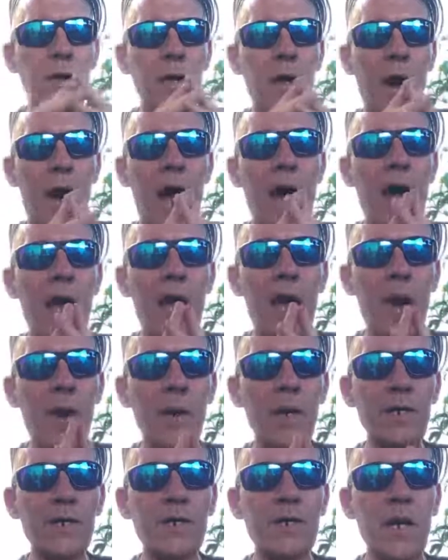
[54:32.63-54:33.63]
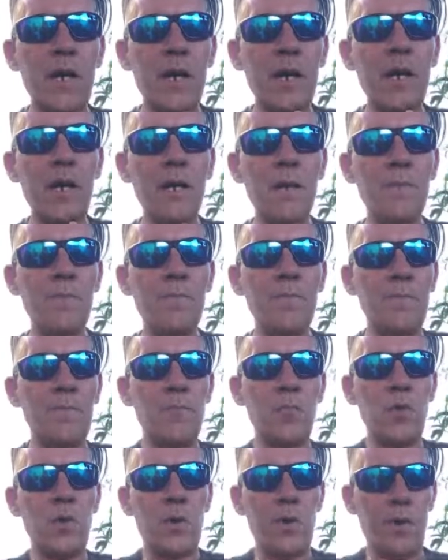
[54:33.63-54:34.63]
I always say,
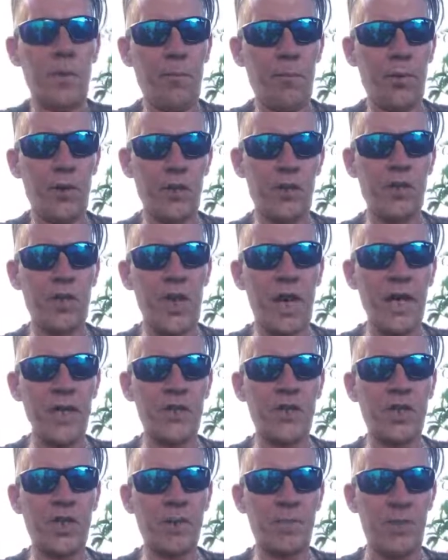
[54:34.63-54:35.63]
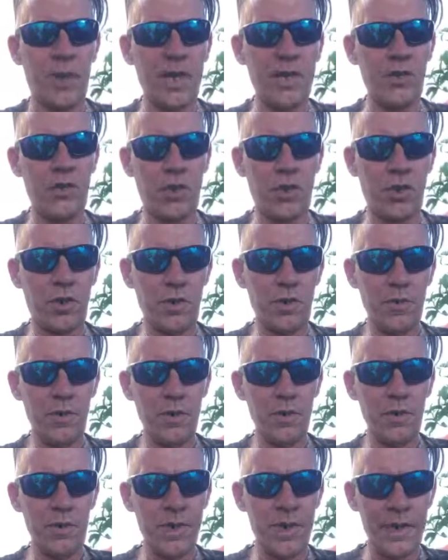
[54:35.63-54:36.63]
precise speech
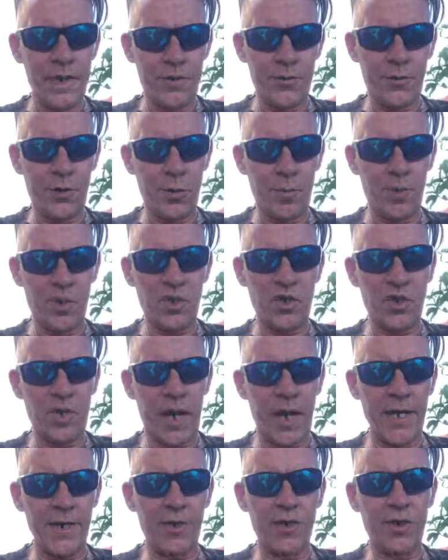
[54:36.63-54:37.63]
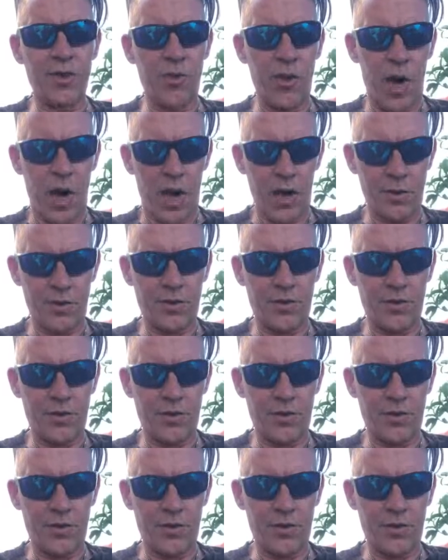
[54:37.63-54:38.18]
leads to precise thought.